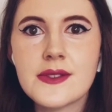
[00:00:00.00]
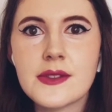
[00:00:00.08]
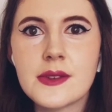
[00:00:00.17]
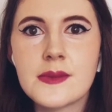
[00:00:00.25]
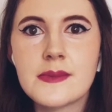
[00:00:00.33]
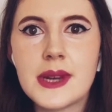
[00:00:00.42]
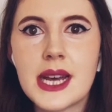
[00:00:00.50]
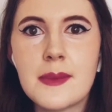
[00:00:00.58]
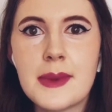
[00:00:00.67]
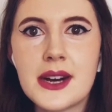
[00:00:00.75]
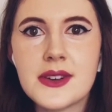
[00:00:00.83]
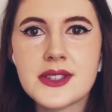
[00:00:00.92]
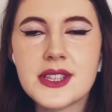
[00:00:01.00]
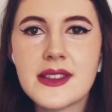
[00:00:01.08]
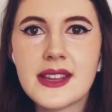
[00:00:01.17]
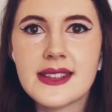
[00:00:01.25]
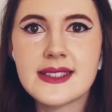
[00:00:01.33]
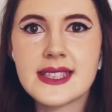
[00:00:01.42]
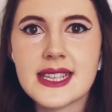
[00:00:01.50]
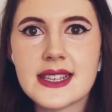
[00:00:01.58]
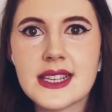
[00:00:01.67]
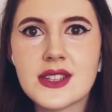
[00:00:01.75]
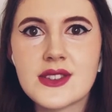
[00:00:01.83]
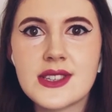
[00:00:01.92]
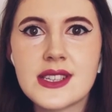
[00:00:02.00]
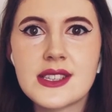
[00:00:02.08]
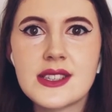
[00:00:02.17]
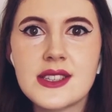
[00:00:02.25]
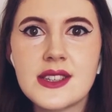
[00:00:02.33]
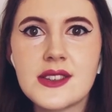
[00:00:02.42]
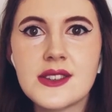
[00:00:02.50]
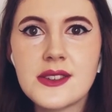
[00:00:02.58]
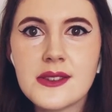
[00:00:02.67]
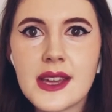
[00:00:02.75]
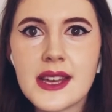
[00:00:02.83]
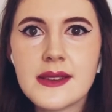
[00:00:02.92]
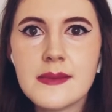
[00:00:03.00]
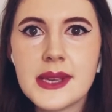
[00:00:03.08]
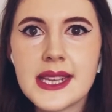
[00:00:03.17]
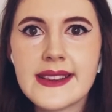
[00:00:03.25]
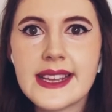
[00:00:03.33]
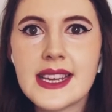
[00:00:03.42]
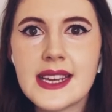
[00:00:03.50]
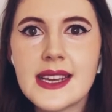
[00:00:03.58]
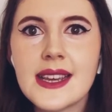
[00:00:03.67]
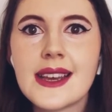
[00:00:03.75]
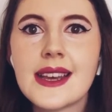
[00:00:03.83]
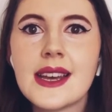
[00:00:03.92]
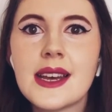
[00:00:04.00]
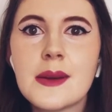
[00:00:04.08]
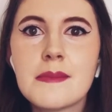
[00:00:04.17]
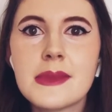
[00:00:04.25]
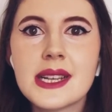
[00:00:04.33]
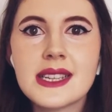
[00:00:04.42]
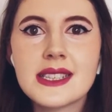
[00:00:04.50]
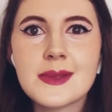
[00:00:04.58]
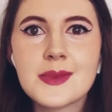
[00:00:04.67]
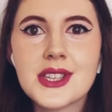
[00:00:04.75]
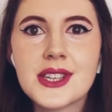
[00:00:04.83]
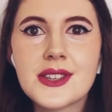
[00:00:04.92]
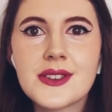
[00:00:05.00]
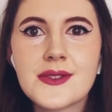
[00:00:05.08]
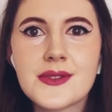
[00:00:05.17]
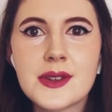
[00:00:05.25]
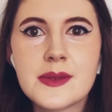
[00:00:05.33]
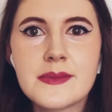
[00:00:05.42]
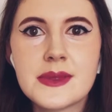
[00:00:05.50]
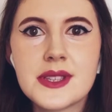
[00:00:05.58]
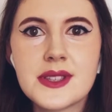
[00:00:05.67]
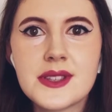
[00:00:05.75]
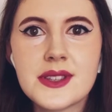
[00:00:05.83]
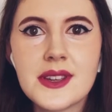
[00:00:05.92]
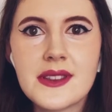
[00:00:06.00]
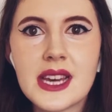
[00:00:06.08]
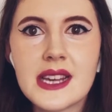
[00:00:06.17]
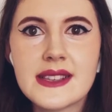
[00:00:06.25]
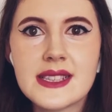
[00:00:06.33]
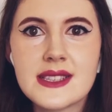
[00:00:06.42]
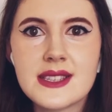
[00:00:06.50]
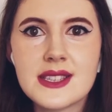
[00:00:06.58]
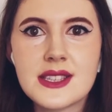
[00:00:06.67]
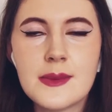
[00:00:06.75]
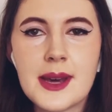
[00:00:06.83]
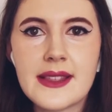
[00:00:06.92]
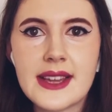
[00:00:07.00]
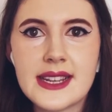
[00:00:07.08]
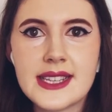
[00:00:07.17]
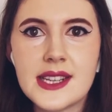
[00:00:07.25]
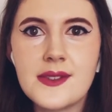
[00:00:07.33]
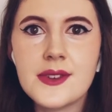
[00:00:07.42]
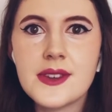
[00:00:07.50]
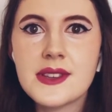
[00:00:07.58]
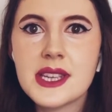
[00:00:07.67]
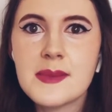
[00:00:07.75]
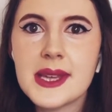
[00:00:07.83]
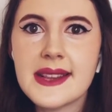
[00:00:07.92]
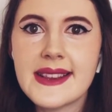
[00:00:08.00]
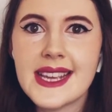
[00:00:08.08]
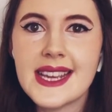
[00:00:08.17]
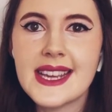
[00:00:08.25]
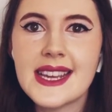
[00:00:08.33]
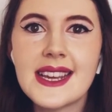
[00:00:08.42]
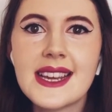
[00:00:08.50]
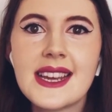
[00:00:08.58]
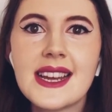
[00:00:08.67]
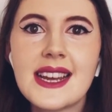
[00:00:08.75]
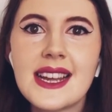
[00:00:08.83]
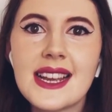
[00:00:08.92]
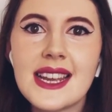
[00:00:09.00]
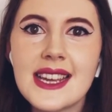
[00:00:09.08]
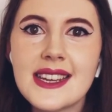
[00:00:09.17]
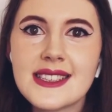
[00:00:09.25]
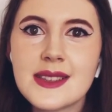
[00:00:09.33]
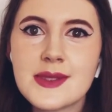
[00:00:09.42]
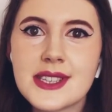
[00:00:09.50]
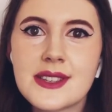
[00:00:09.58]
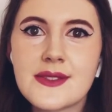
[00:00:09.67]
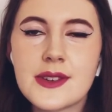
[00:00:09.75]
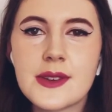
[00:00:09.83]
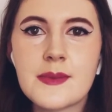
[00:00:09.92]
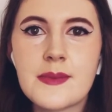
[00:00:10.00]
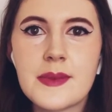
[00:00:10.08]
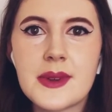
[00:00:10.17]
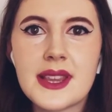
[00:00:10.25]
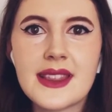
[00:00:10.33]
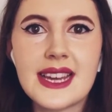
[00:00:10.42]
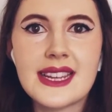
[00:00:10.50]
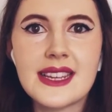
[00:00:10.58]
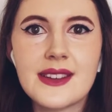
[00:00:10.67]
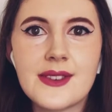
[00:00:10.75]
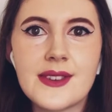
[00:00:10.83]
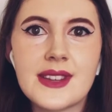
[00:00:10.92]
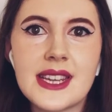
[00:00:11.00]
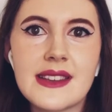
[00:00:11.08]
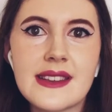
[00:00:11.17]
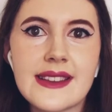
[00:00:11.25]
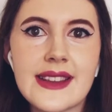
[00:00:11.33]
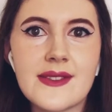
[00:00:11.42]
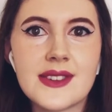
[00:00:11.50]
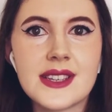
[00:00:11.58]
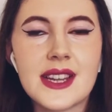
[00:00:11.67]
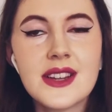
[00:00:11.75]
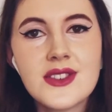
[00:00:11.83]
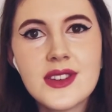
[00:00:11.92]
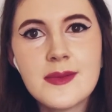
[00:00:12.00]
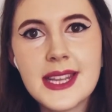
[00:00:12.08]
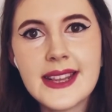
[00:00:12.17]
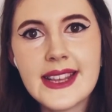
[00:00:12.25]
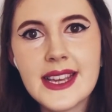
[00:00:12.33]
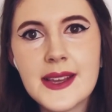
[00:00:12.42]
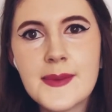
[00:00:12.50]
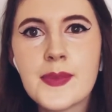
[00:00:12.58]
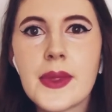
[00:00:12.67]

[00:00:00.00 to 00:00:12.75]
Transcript: from about 2600 to 2000 BCE, Middle Egyptian from 2000 to about 1350 BCE, Late Egyptian from 1350 to 700 BCE,